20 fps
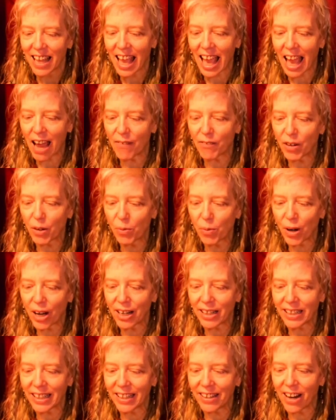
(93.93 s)

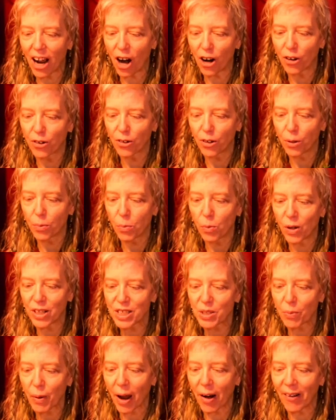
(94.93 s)
Everyone in our group
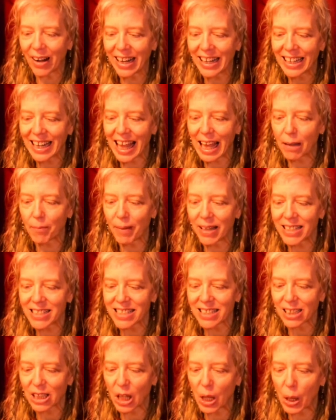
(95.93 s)
was wearing
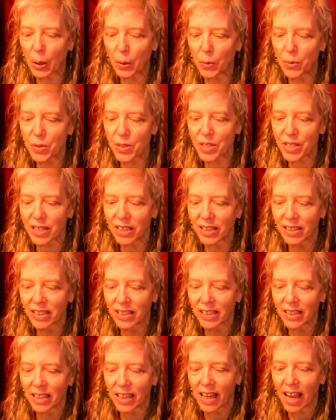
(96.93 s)
layman's clothes,
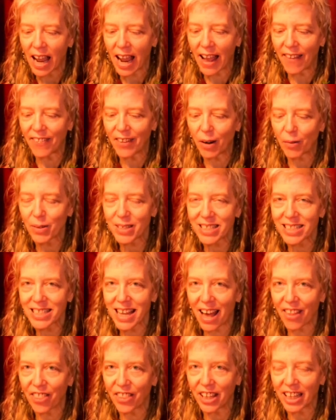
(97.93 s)
and there was
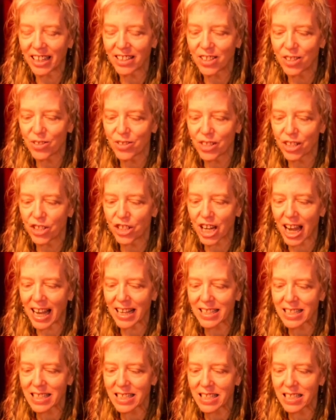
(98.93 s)
nothing to
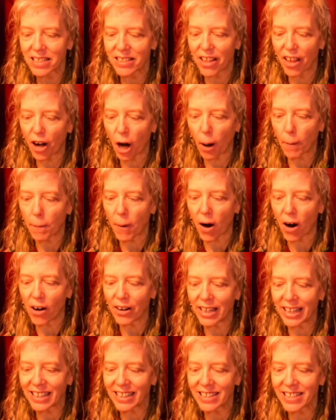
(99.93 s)
suggest that our
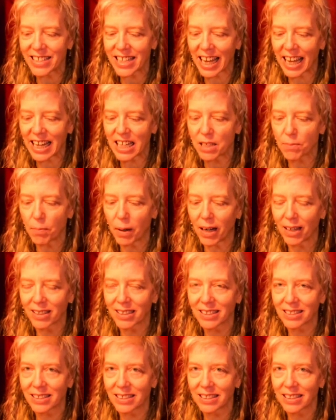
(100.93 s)
party contained
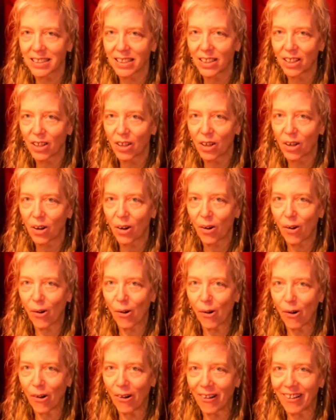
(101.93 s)
monks
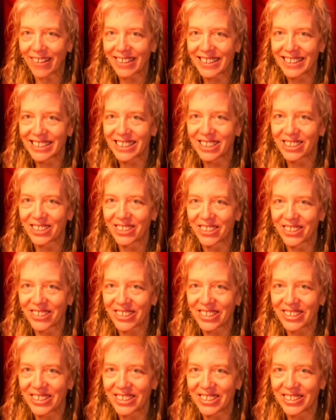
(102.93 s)
or
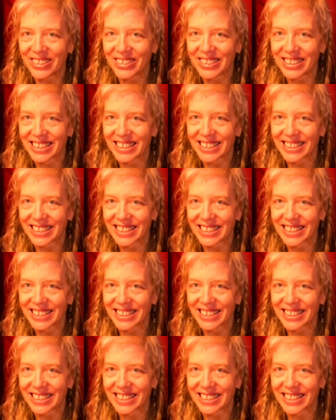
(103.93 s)
tulkus.